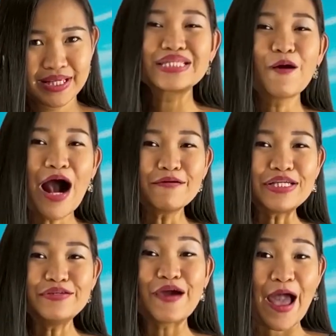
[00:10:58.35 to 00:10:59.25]
So how
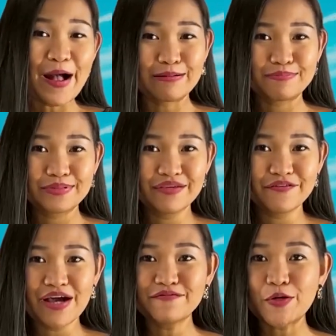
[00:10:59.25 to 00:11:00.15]
can you help if you
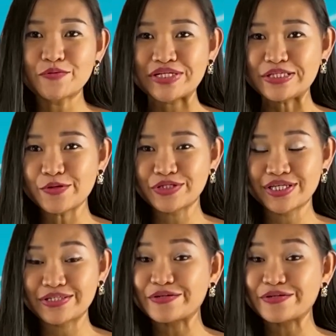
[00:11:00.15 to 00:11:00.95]
have no resources